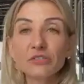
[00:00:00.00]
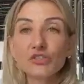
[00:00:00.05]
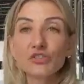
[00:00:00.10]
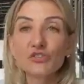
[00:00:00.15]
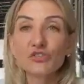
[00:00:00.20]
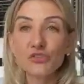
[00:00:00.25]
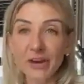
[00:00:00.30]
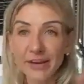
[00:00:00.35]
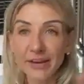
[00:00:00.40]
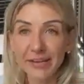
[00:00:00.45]

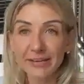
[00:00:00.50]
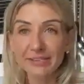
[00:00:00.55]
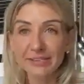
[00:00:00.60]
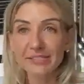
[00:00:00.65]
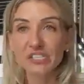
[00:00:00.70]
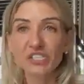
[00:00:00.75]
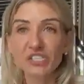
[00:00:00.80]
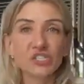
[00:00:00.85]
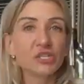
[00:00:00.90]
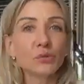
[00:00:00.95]
training
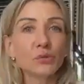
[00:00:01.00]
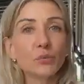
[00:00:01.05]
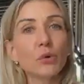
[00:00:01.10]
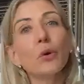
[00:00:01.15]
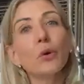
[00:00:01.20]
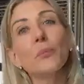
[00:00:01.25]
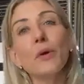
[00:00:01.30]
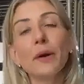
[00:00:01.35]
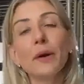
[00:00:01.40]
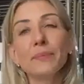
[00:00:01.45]
session,
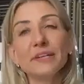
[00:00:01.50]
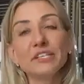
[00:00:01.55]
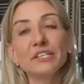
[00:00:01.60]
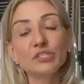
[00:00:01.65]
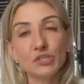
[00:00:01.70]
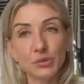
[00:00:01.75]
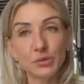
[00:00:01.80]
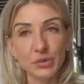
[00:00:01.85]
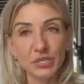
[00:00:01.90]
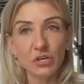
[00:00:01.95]
we'll probably
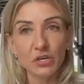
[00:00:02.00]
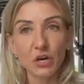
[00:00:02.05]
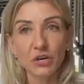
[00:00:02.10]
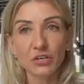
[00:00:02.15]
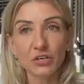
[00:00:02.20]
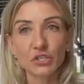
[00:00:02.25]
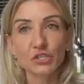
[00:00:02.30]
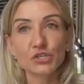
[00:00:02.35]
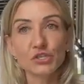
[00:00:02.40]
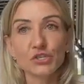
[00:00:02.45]
do it
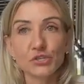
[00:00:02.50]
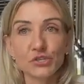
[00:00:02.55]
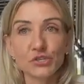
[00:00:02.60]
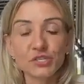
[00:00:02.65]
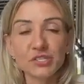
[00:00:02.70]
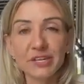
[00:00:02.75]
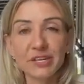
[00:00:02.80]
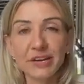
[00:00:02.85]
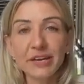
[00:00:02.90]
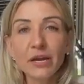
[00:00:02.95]
on a
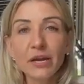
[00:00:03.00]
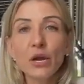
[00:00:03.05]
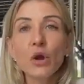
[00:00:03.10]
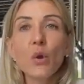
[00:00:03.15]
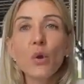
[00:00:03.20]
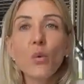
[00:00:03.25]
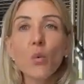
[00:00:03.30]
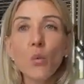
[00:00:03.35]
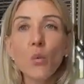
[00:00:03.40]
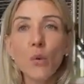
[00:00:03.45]
Tuesday.
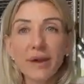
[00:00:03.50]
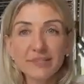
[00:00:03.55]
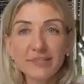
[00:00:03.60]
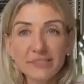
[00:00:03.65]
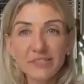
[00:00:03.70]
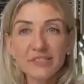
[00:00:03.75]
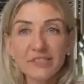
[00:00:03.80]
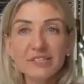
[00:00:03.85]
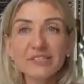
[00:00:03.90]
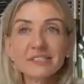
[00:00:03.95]

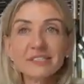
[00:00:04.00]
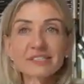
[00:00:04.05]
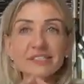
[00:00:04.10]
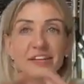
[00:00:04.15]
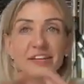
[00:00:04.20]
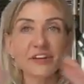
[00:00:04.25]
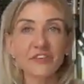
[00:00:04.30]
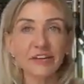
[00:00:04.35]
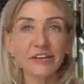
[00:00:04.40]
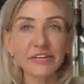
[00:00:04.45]
Once this
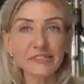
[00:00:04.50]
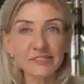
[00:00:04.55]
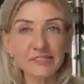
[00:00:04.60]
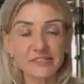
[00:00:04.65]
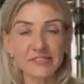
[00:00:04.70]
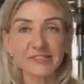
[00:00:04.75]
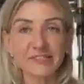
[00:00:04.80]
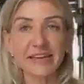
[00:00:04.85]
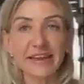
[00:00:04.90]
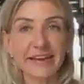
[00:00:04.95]
series,
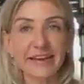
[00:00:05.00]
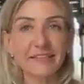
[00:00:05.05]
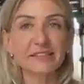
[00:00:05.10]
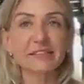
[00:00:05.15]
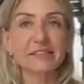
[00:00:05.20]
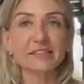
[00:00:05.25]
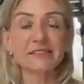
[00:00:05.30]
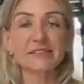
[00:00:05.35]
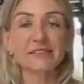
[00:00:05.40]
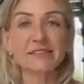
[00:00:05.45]
this 8
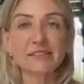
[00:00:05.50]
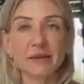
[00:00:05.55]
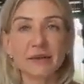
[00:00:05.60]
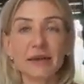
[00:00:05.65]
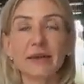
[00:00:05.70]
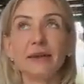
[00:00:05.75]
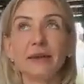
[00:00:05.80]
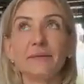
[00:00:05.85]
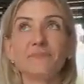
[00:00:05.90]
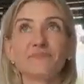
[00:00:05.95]

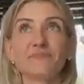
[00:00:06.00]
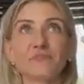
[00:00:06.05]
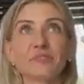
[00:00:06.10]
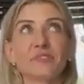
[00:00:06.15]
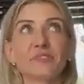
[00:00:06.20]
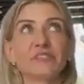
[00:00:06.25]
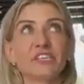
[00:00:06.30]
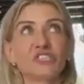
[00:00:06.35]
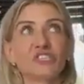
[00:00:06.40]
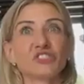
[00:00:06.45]

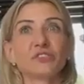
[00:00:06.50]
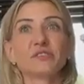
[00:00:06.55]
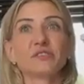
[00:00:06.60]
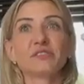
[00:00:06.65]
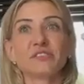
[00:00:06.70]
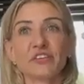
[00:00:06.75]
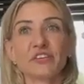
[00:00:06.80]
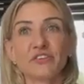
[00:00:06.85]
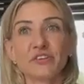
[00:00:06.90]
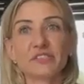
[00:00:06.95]
session
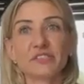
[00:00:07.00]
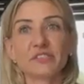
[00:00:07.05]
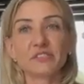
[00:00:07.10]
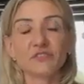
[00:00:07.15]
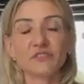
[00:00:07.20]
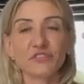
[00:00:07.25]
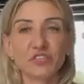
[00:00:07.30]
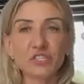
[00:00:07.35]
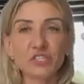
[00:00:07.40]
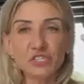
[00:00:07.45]
series
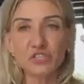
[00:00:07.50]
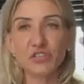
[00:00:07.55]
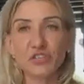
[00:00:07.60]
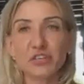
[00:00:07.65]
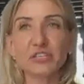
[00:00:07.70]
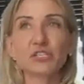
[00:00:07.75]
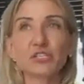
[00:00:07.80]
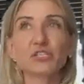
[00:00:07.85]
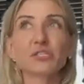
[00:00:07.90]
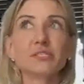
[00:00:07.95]
is finished, so
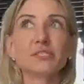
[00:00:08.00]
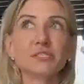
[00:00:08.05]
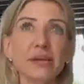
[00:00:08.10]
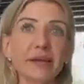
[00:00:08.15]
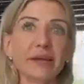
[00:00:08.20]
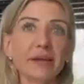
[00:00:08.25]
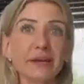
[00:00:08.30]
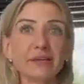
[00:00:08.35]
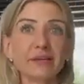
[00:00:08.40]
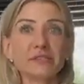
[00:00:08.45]
that should
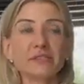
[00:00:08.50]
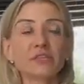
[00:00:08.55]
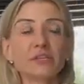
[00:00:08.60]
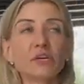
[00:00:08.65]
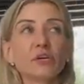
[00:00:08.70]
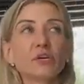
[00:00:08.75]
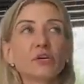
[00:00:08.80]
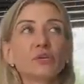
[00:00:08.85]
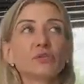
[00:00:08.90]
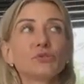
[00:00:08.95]
take us
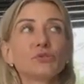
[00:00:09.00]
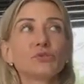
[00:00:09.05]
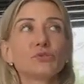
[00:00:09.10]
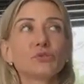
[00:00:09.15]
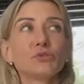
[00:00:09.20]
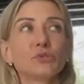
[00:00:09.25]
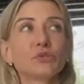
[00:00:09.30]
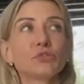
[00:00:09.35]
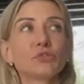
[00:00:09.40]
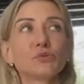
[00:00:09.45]

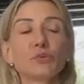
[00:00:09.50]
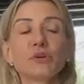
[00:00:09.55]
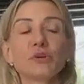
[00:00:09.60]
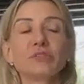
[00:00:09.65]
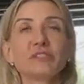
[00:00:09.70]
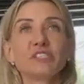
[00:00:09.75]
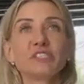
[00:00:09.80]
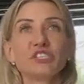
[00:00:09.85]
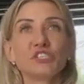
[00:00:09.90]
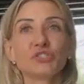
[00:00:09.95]
to, because we're
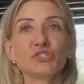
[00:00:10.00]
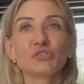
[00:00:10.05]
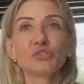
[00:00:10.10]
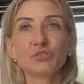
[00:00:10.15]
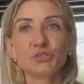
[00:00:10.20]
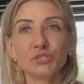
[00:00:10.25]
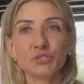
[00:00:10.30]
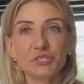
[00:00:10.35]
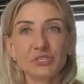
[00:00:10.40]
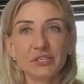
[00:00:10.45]
on session
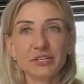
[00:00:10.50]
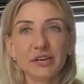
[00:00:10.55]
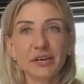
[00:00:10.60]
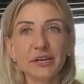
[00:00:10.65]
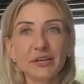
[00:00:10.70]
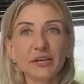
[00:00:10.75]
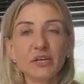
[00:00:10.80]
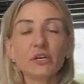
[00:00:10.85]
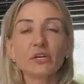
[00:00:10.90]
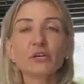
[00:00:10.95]
2
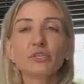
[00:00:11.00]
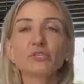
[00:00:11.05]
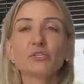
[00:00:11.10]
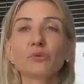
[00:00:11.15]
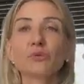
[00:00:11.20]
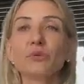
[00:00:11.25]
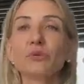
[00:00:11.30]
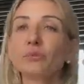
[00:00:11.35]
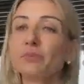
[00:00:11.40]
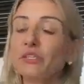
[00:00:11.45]
today,
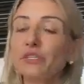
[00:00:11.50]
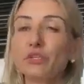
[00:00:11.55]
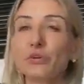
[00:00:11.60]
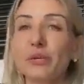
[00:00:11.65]
so we'll be